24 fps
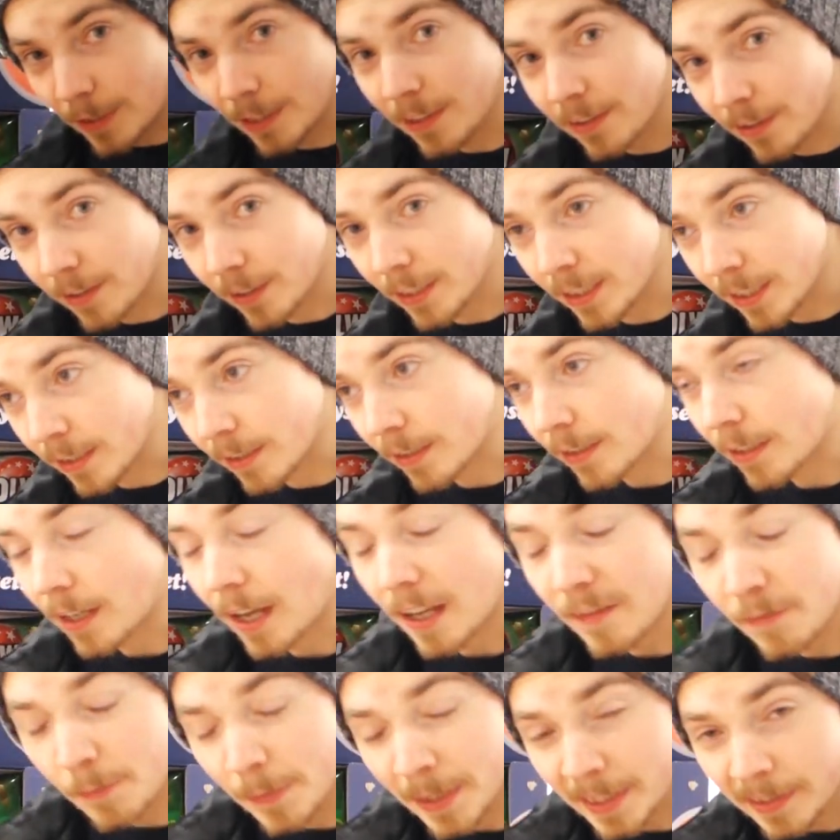one thing
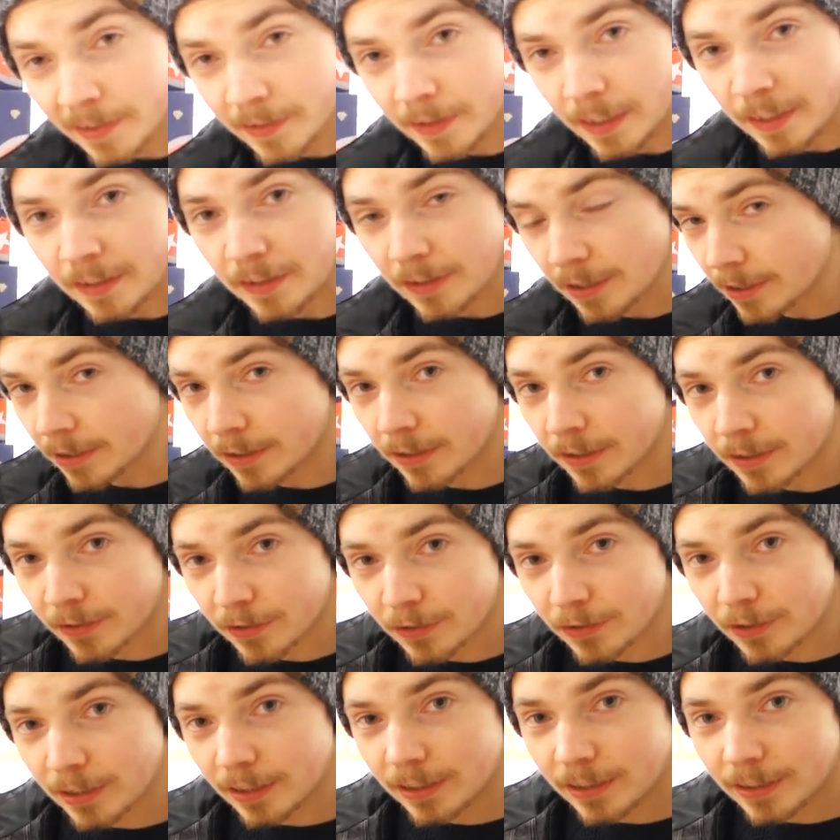I've missed this year in
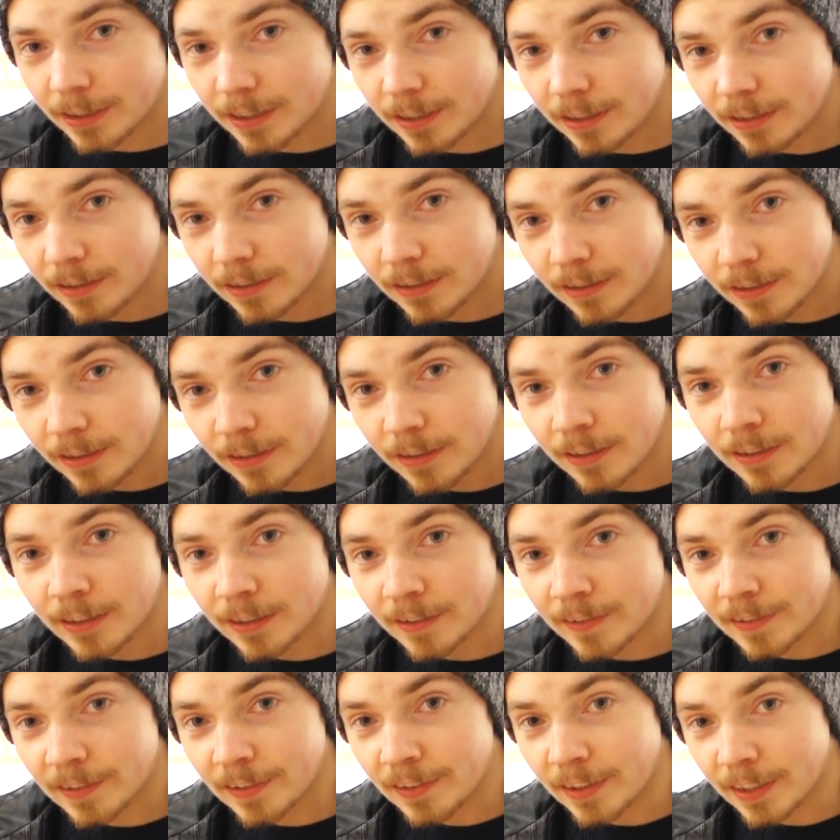Australia,
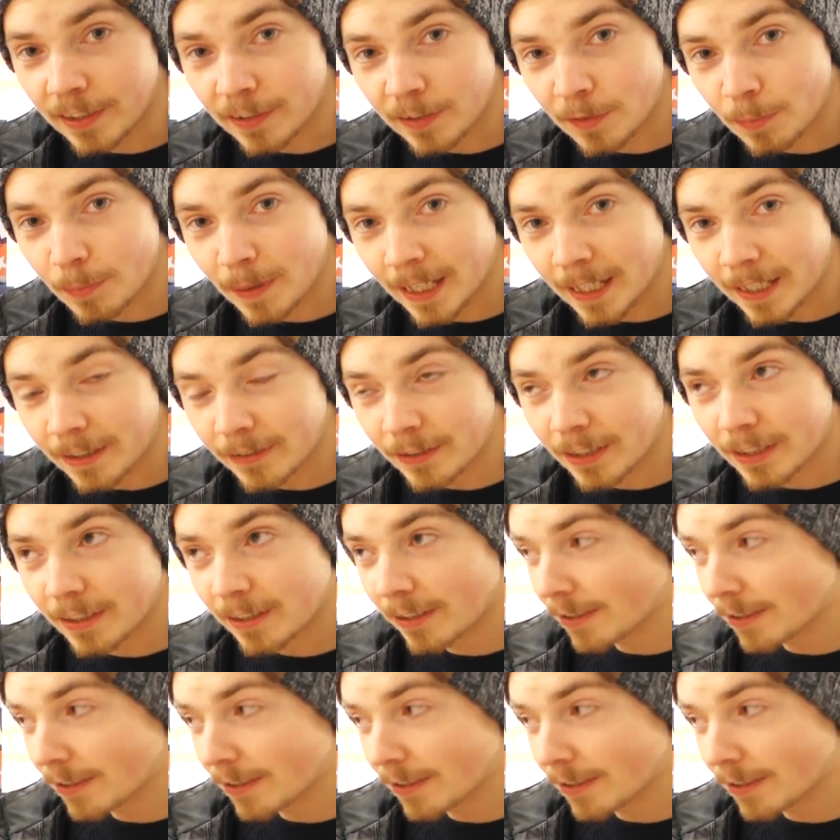it's this bag right